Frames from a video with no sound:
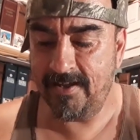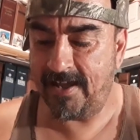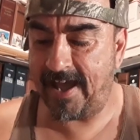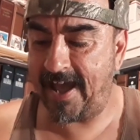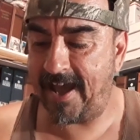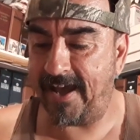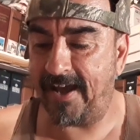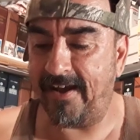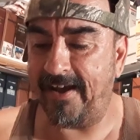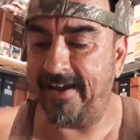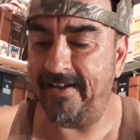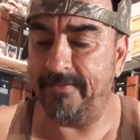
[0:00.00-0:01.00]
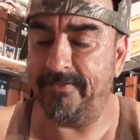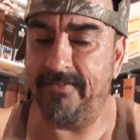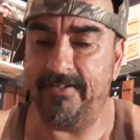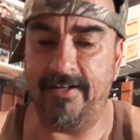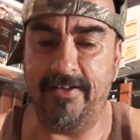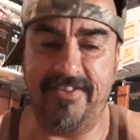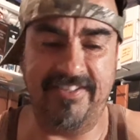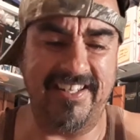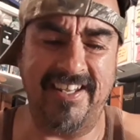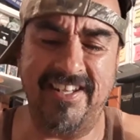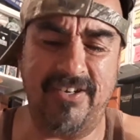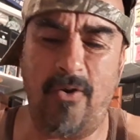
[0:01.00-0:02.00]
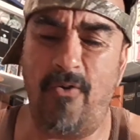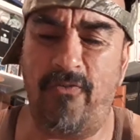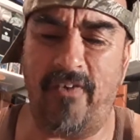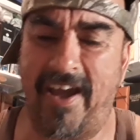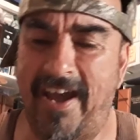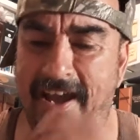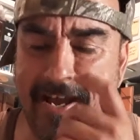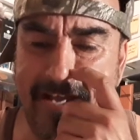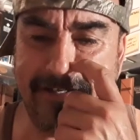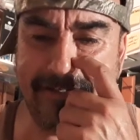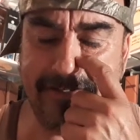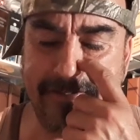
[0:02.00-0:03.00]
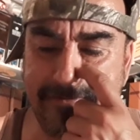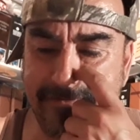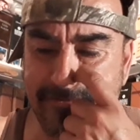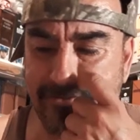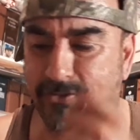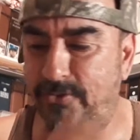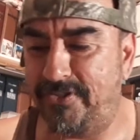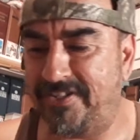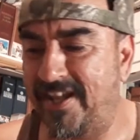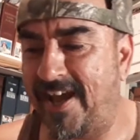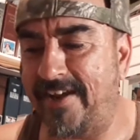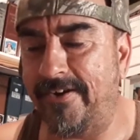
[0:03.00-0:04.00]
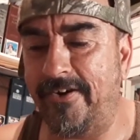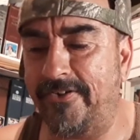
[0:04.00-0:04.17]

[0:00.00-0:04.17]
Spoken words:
the Sandy Koufax, Duke Snyder.